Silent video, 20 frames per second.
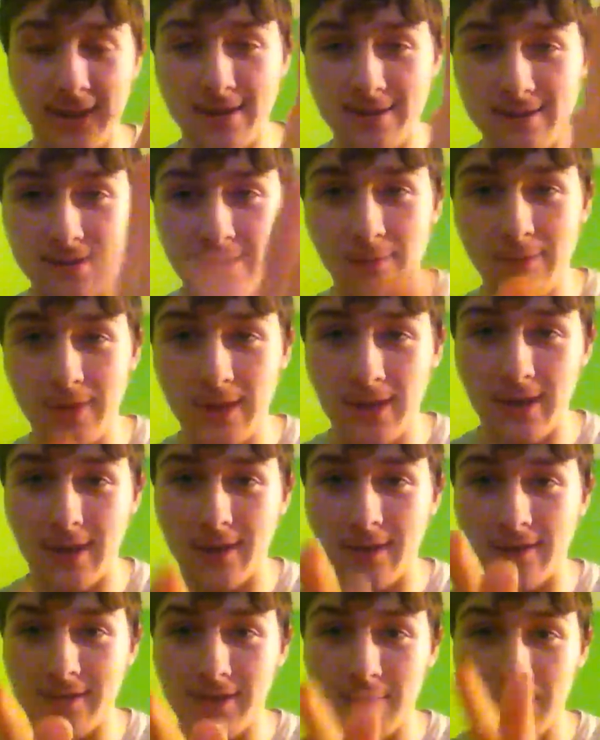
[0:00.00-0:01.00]

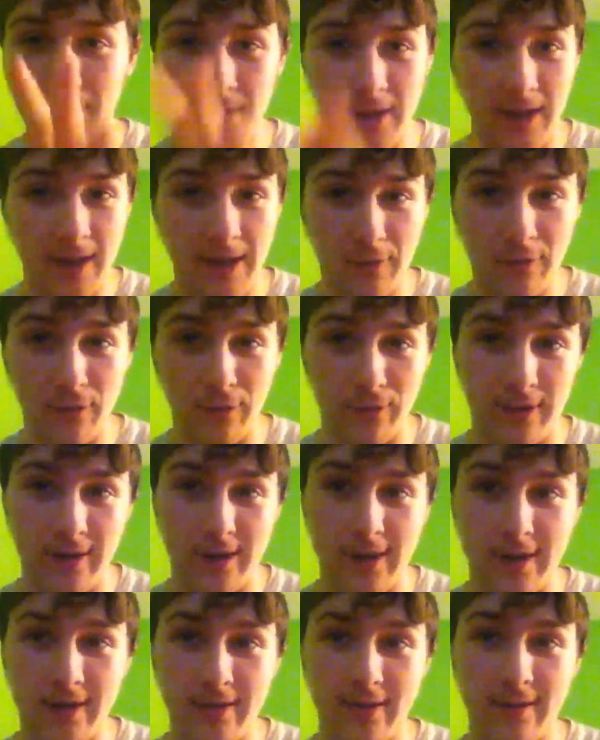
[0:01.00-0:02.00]
something to play out through your
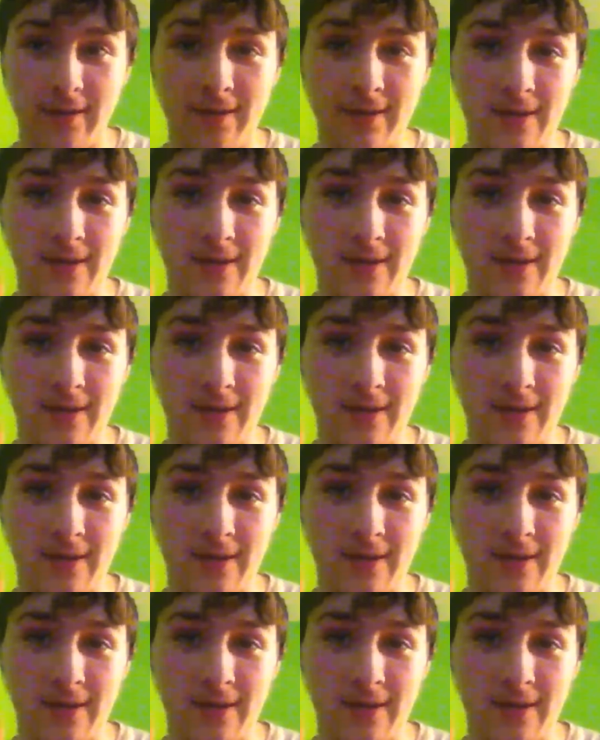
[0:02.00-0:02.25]
head,